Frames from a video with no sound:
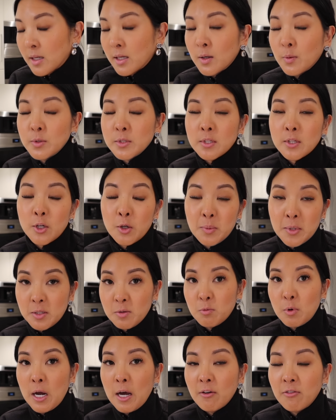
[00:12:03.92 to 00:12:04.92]
it was a little
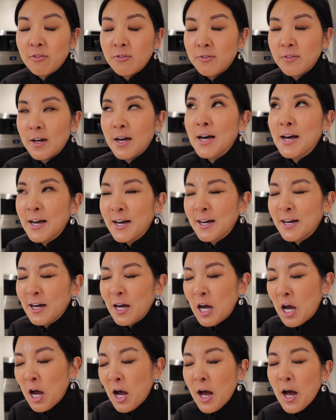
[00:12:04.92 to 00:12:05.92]
bit rough. I
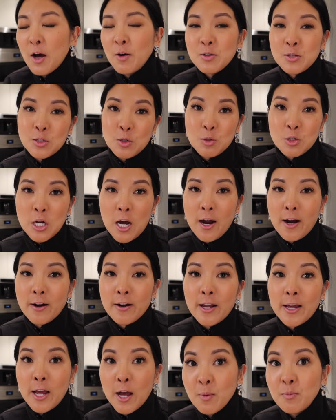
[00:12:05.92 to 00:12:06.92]
was so
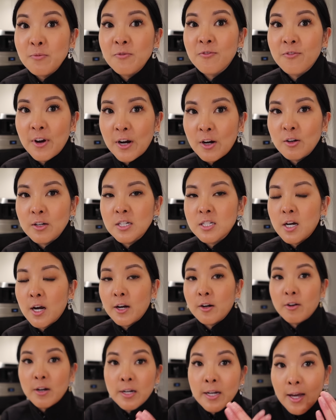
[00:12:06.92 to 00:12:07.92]
tired. I am very
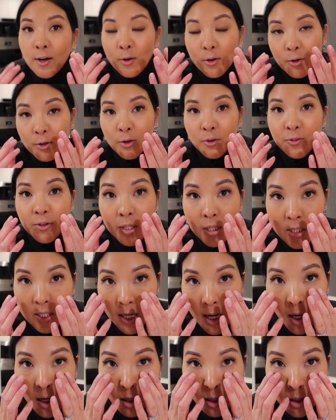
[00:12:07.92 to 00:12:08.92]
tired right now. I don't know if you can
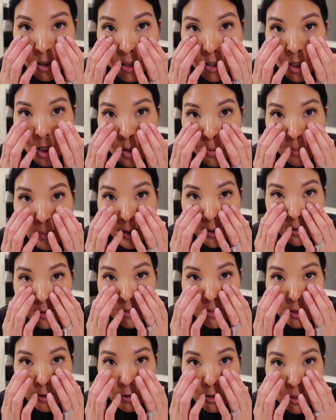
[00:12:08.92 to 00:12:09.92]
tell. My
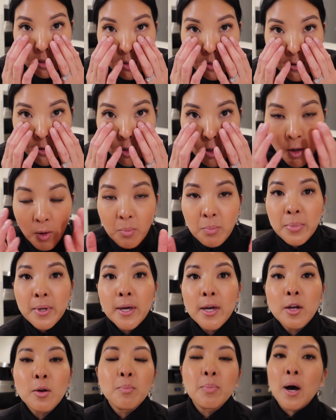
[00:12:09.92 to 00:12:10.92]
eyes are a little
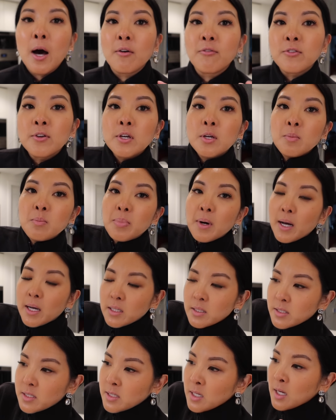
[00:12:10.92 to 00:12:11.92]
bit puffy,
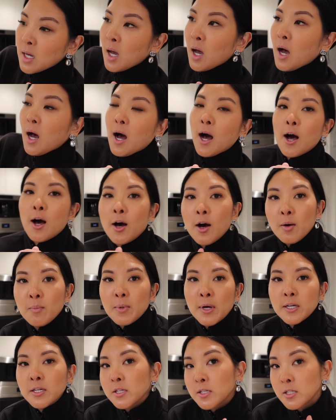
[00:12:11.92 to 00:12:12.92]
but
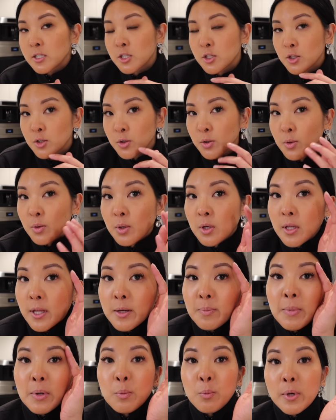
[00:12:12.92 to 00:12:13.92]
I didn't do
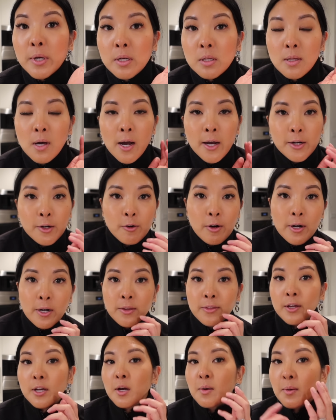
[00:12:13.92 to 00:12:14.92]
like my wing line or
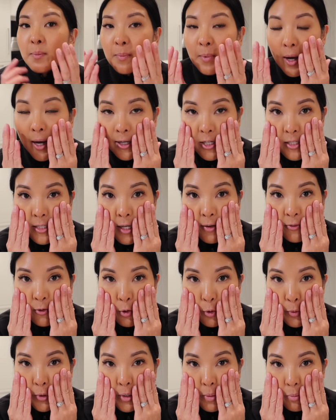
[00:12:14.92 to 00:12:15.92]
anything. I just have
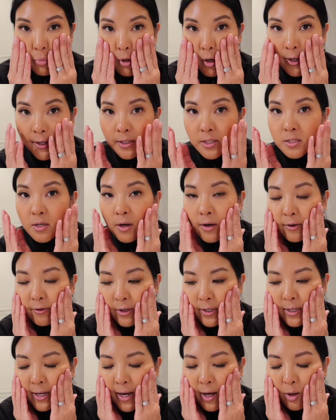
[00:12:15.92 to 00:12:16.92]
cream products on
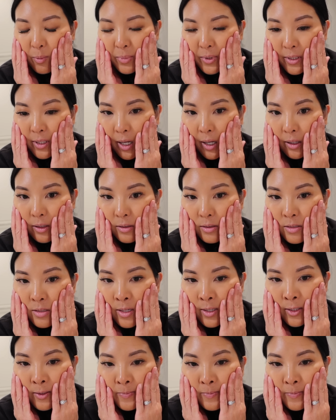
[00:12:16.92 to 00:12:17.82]
right now because